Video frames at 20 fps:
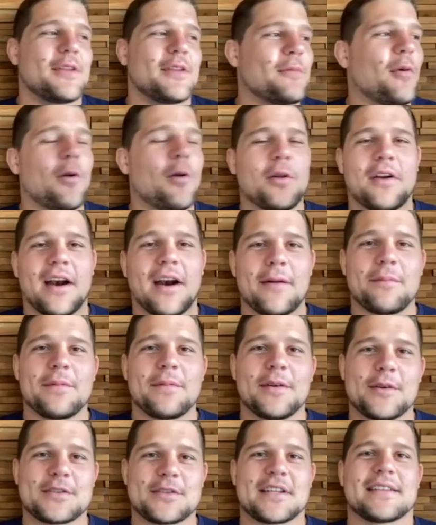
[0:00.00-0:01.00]
them all crap
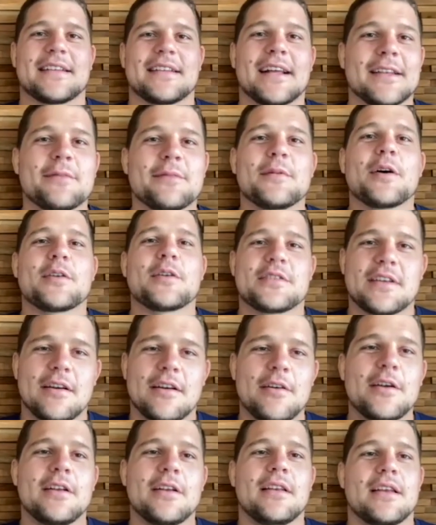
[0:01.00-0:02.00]
because I tell them no, it's
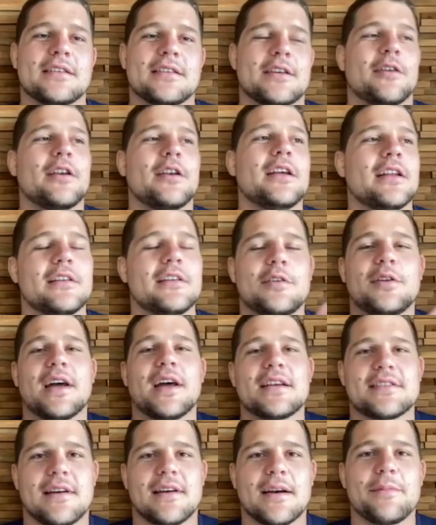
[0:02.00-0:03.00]
only there's only in
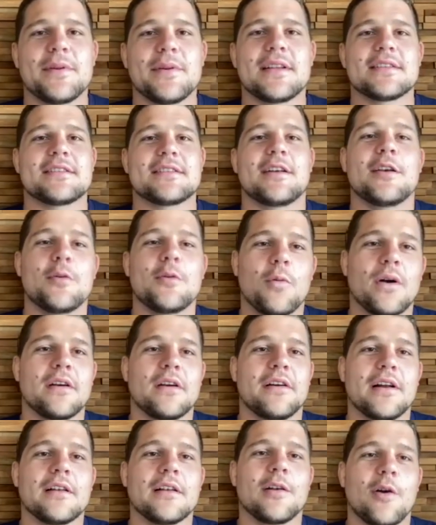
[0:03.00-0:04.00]
today's rugby there's only one
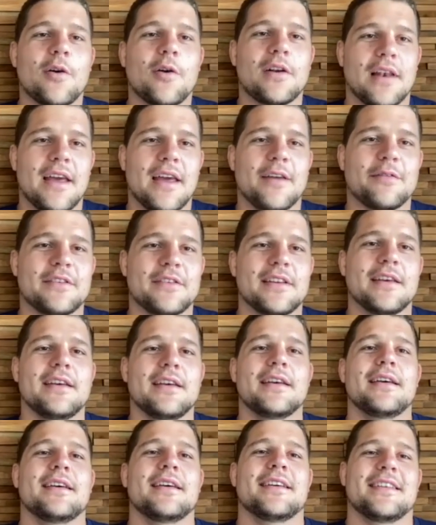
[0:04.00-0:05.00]
real lock left.
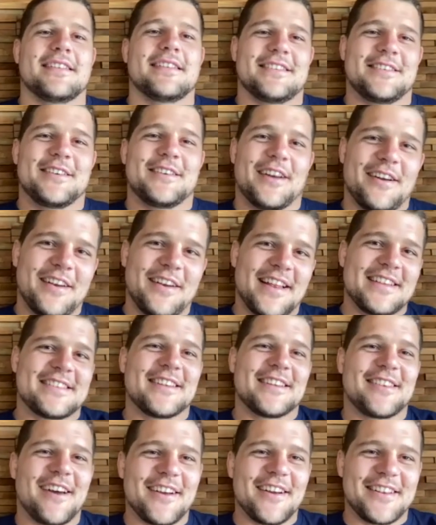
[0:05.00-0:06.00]
Yeah, you know, and it's
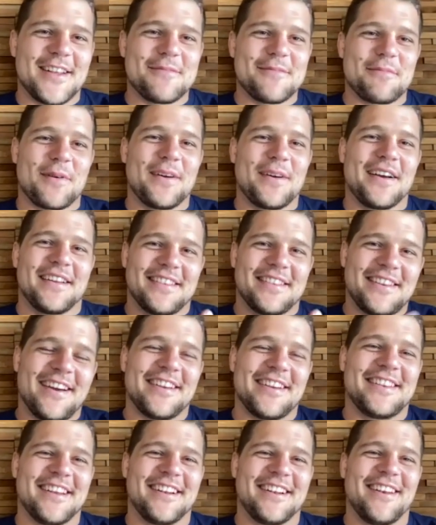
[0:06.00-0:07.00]
a tight head, a
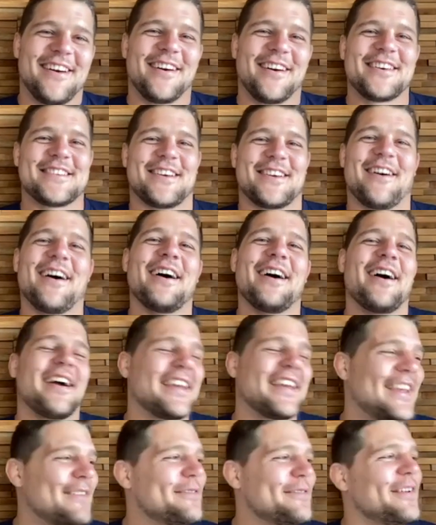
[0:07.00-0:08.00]
tight head lock. So I
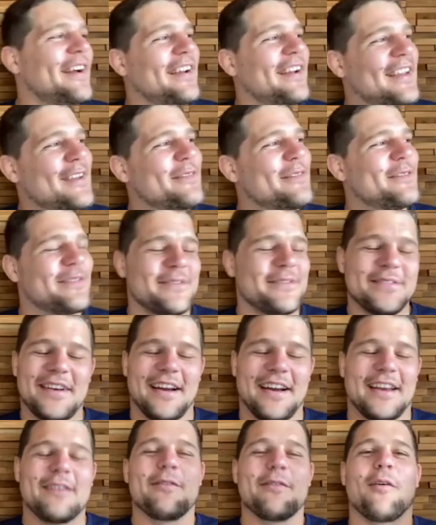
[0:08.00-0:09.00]
give I give
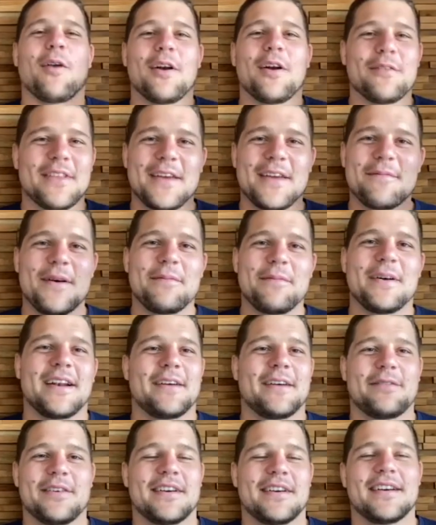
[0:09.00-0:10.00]
I give all of them a bit
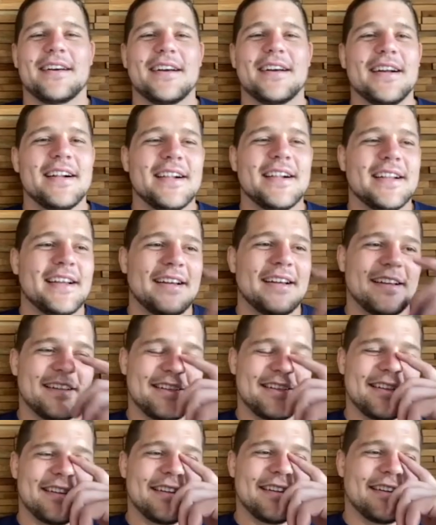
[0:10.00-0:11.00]
of a
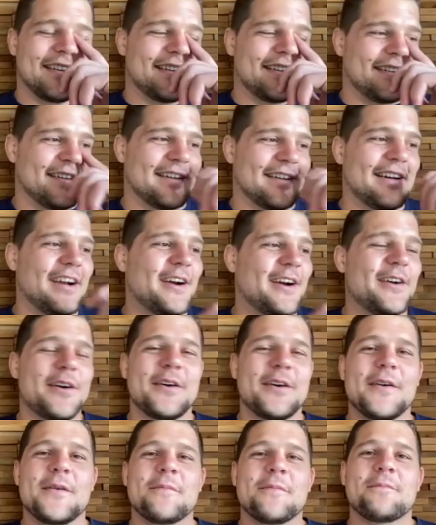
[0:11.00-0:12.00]
a, a go,
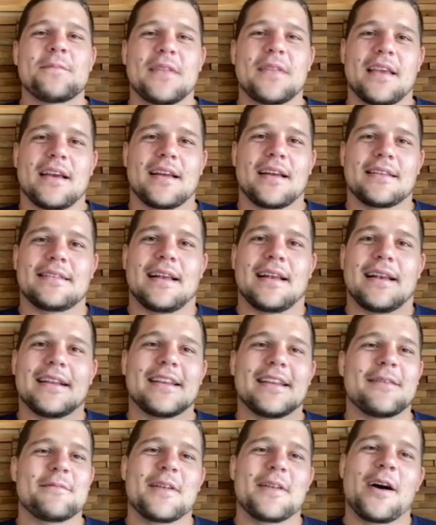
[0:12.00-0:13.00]
and telling
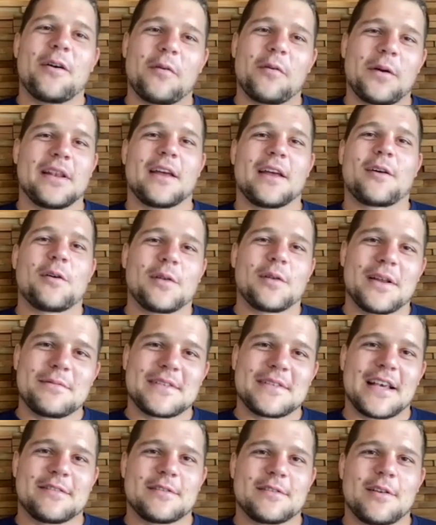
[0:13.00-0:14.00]
them no when they call
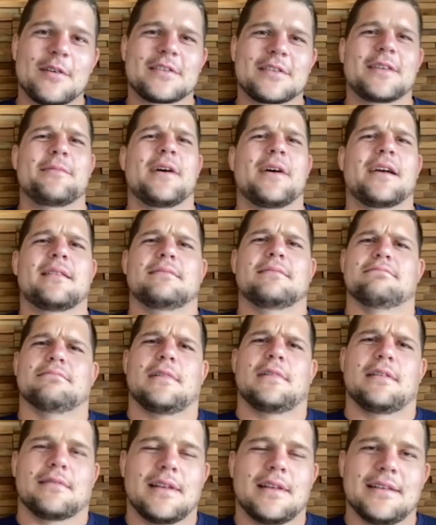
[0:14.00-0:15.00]
themselves locks. I'm like,
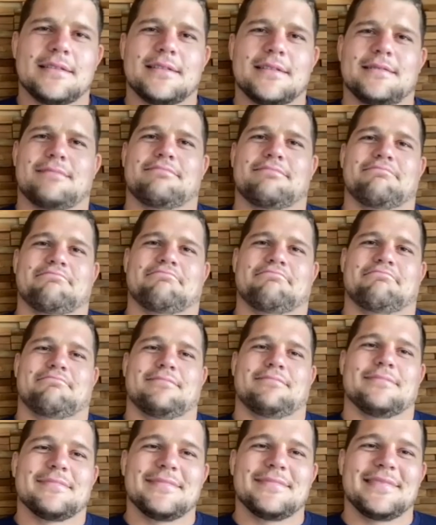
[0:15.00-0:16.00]
oh, that's
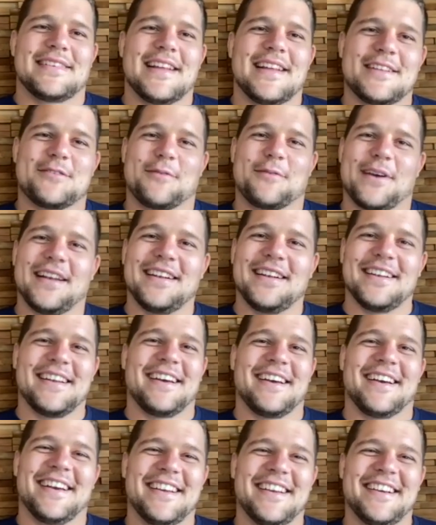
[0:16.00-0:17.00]
that's weird
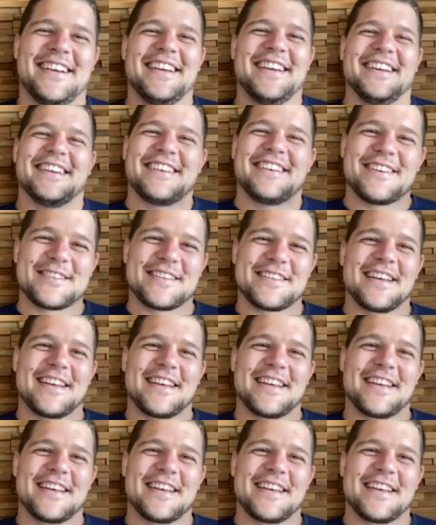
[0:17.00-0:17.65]
because